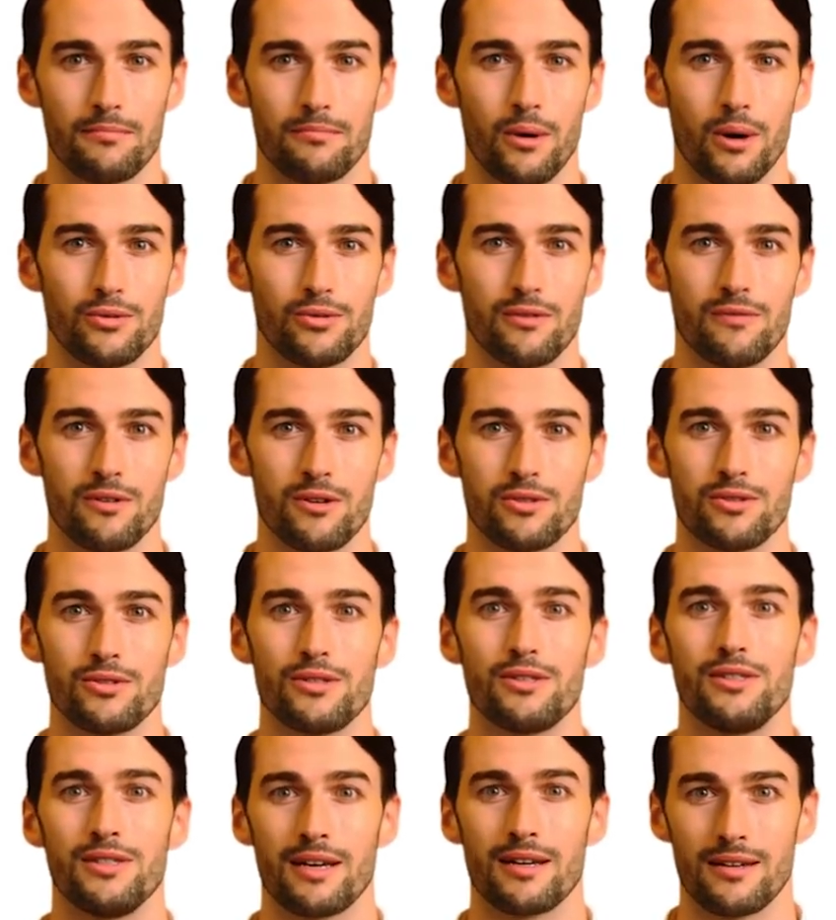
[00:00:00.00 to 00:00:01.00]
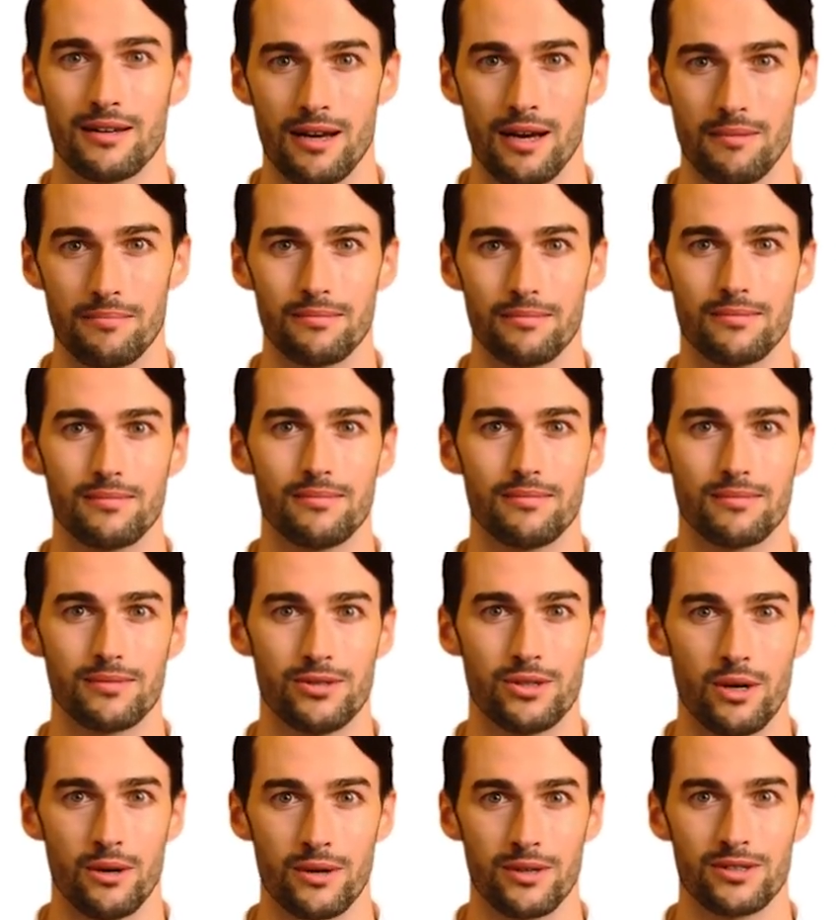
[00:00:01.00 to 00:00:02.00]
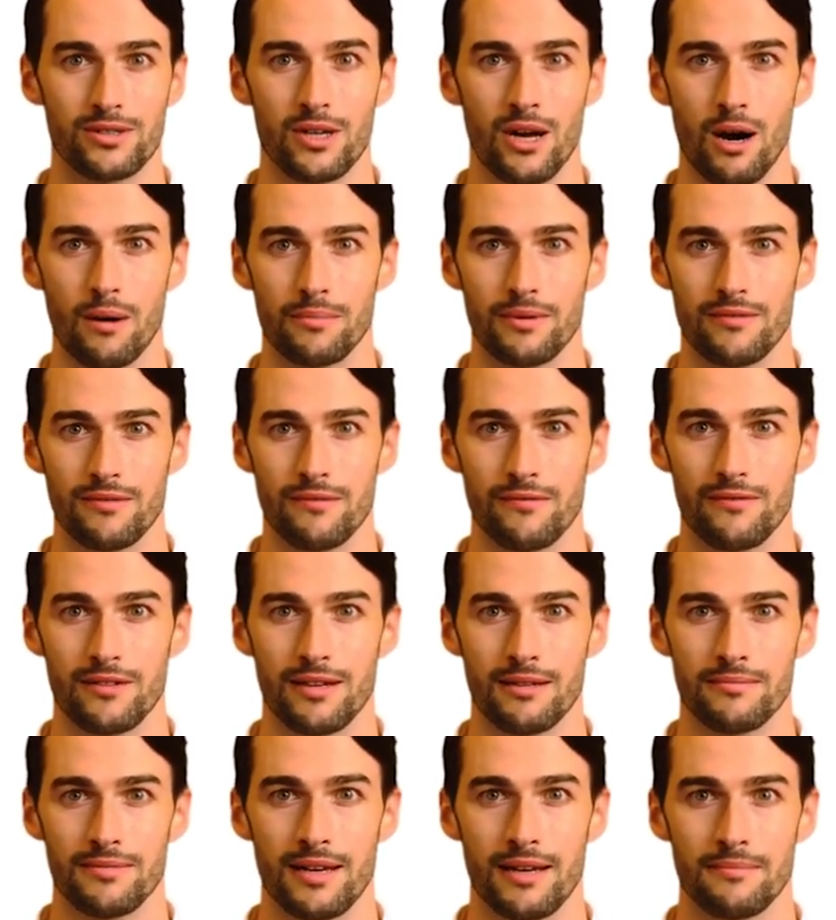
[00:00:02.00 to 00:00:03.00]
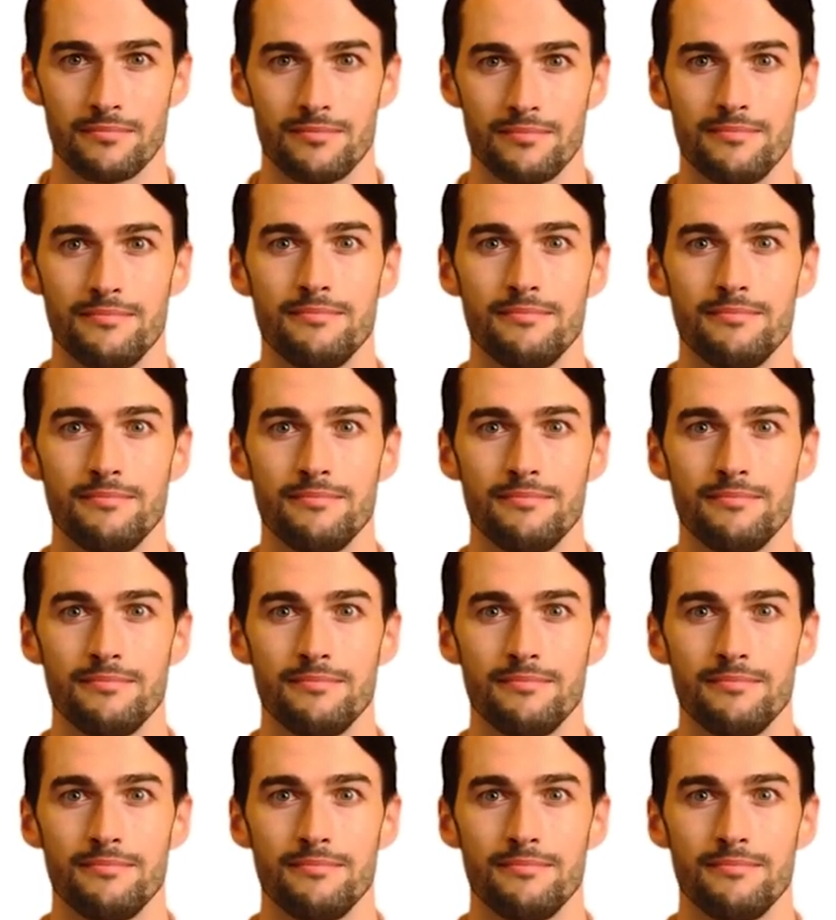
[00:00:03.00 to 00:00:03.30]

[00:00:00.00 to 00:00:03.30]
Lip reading: Maltiverse to set it up, so let's copy the feed name.